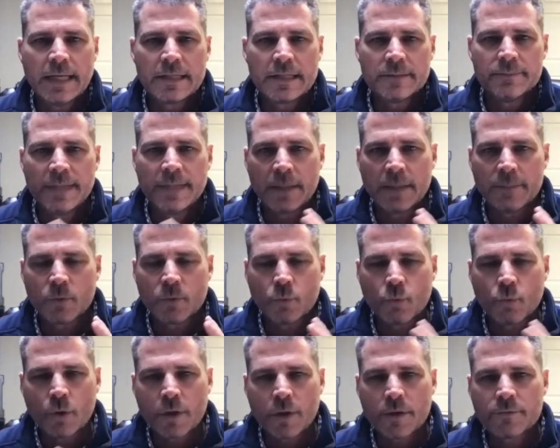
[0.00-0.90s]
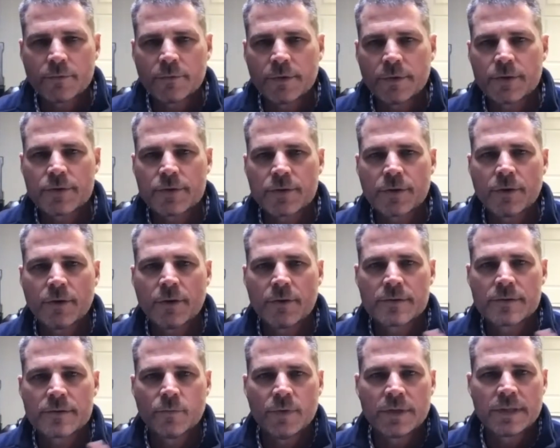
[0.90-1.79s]
and to be able to work through the
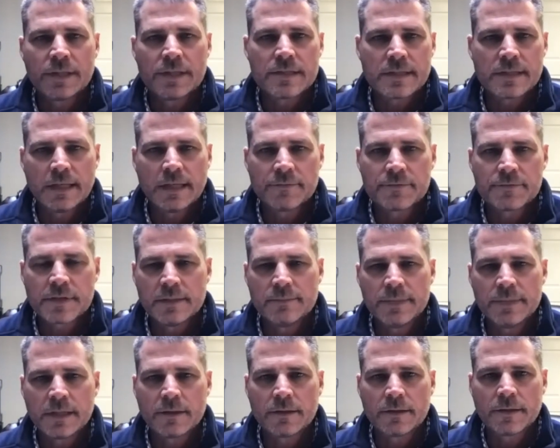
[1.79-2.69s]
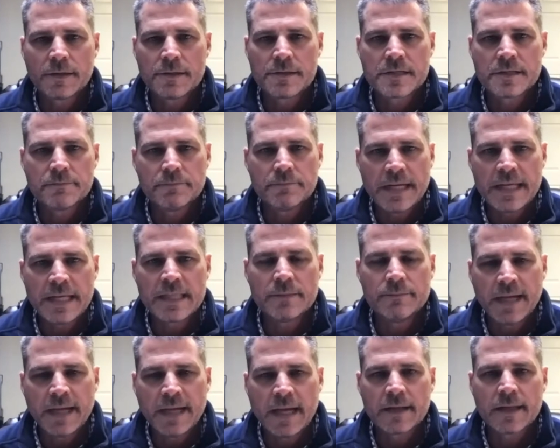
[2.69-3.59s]
church with his gifts and abilities to be the
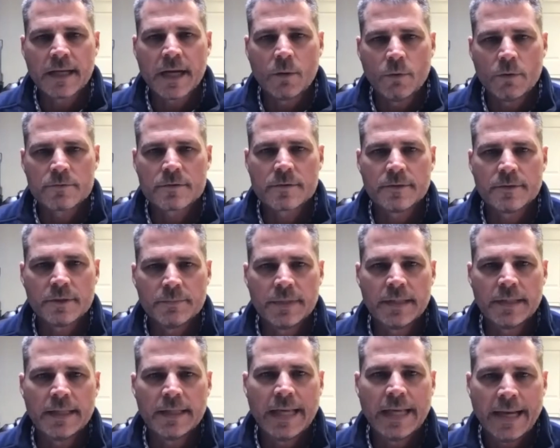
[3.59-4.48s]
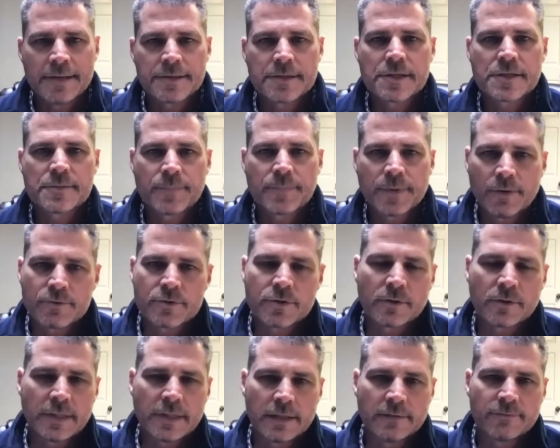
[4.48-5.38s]
man God wants him to be as a
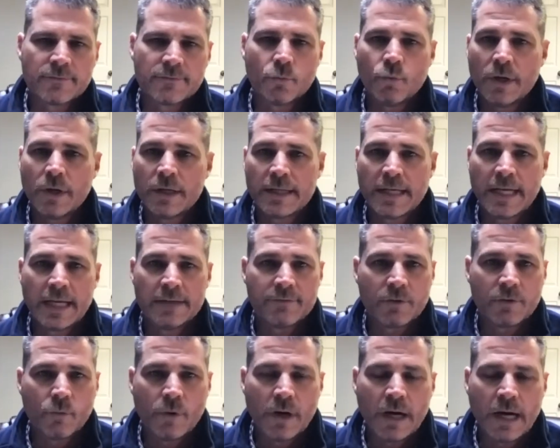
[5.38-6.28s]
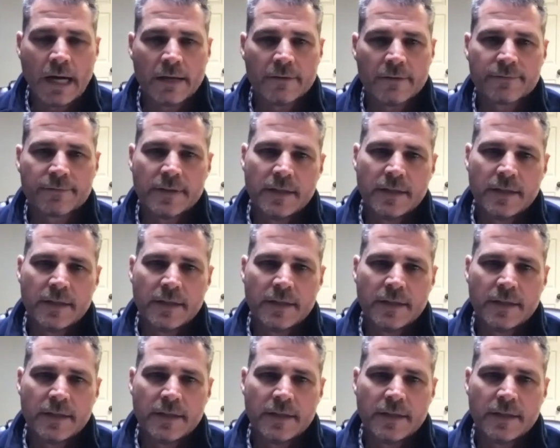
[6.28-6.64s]
spiritual leader for one day of a wife,